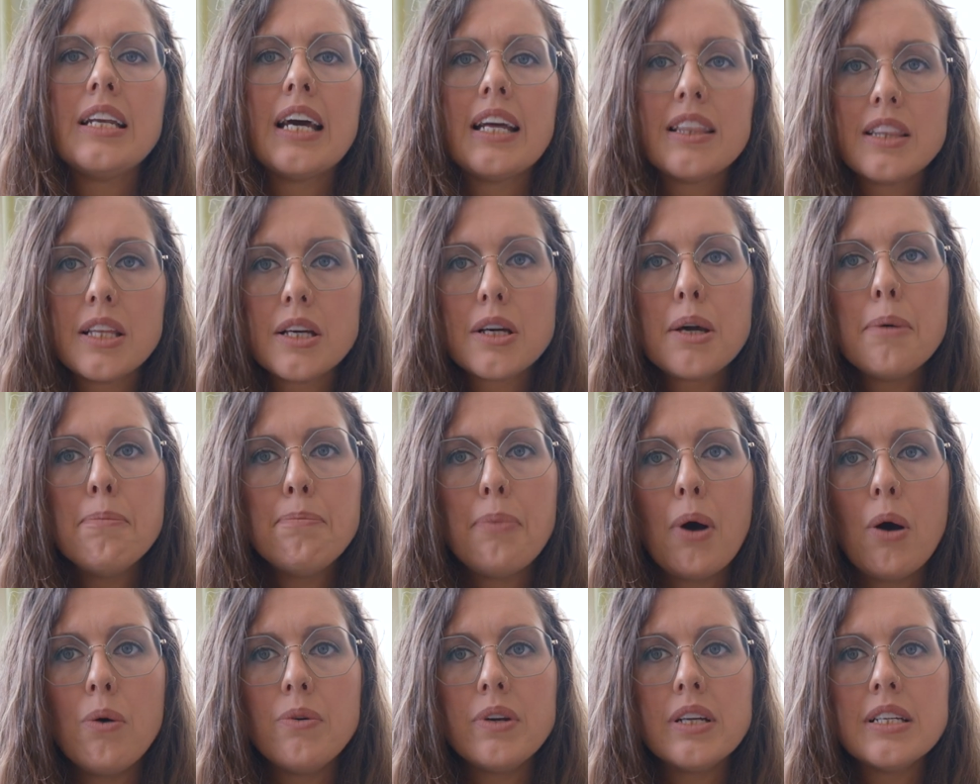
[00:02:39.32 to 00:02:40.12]
at the
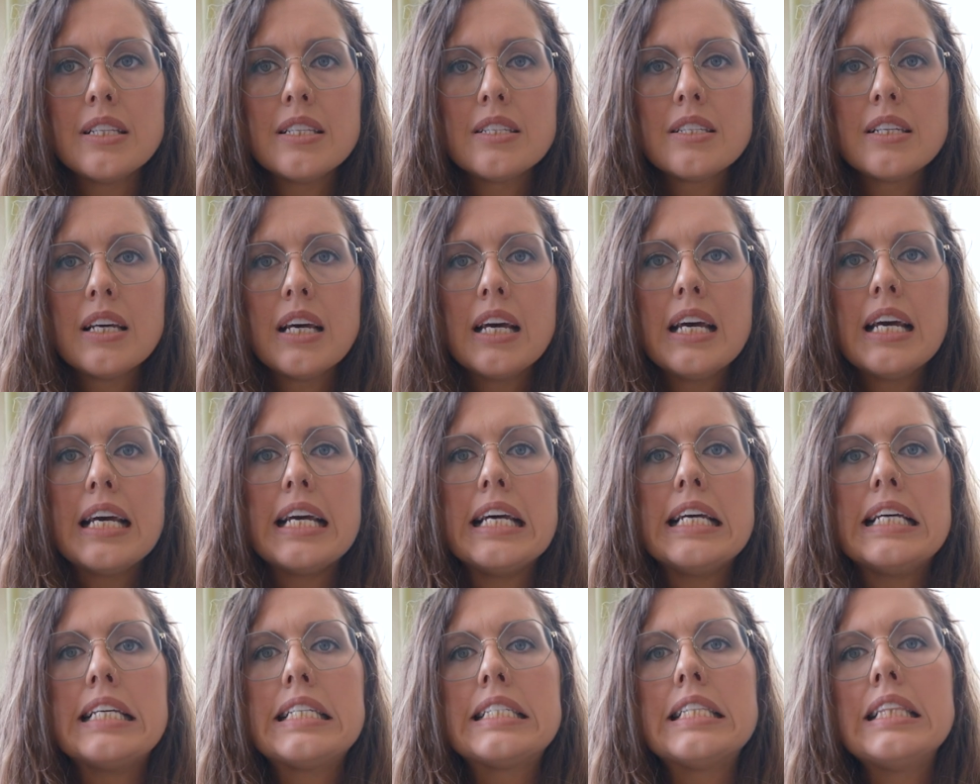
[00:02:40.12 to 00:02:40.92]
components,
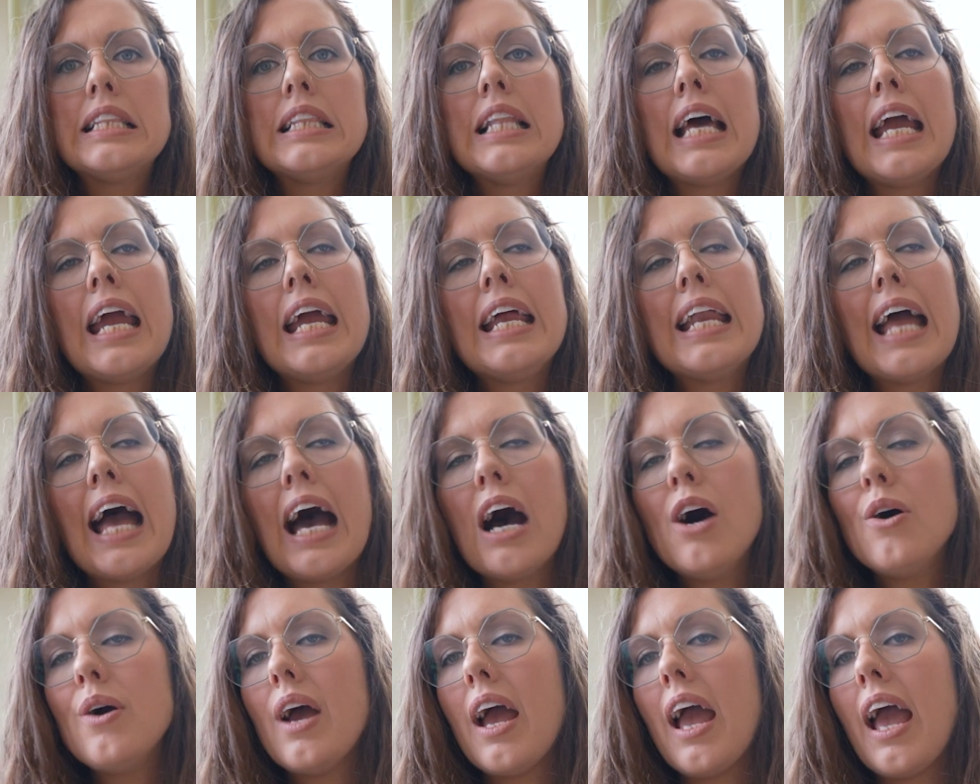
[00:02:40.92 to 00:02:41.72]
is laid
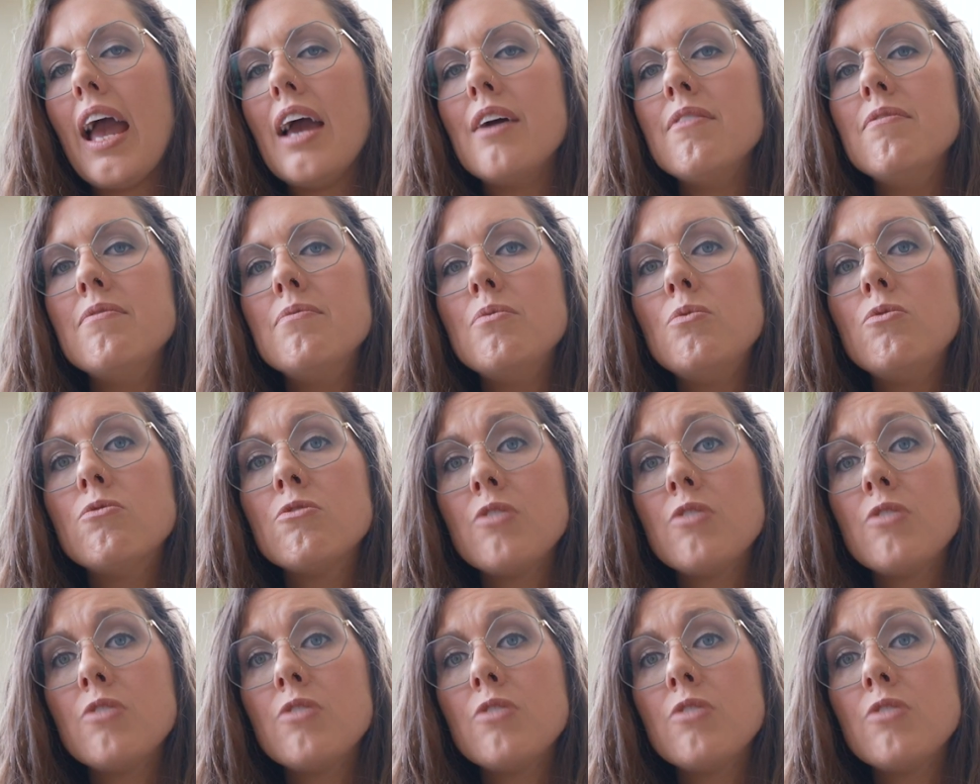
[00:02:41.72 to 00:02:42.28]
out and